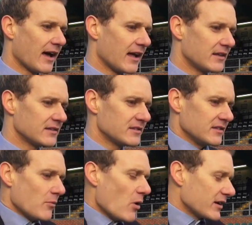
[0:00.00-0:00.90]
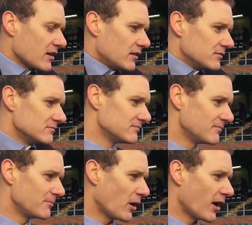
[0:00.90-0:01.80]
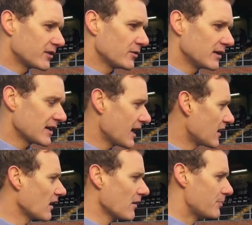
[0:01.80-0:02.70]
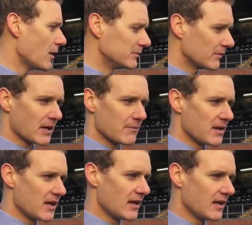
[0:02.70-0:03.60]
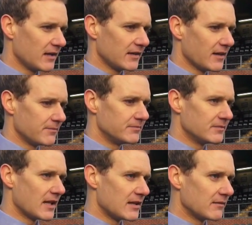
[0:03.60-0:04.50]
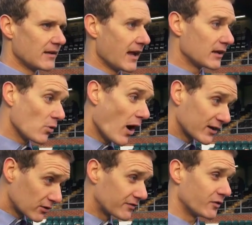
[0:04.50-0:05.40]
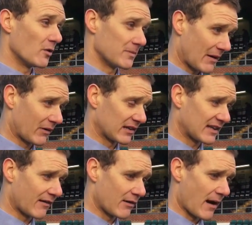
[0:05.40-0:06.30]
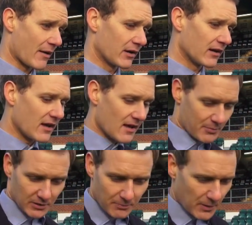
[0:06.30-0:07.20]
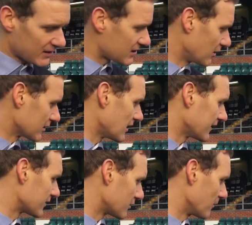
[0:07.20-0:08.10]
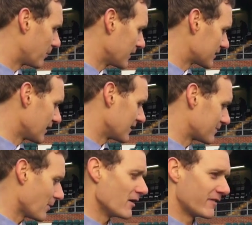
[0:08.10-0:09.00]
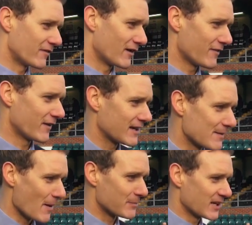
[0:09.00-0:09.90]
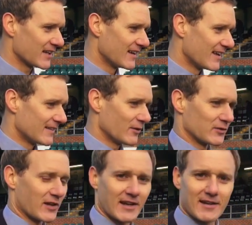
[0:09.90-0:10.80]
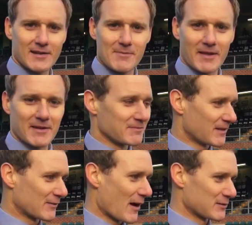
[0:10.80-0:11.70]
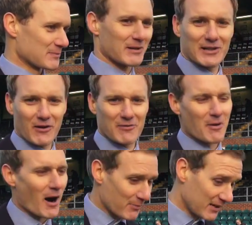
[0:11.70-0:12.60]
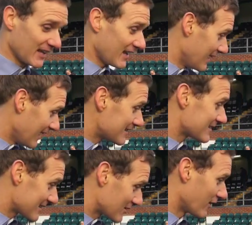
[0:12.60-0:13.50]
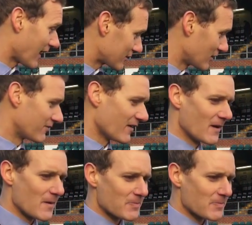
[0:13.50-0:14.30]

And you know, why can't Blyth do it again? I know Birmingham come here, they're in quite a good form now under Gary Rowett, but the pitch looks like the sort of pitch that's perfect for an FA Cup upset. Not saying anything about the groundsman at Croft Park, but it's got that sort of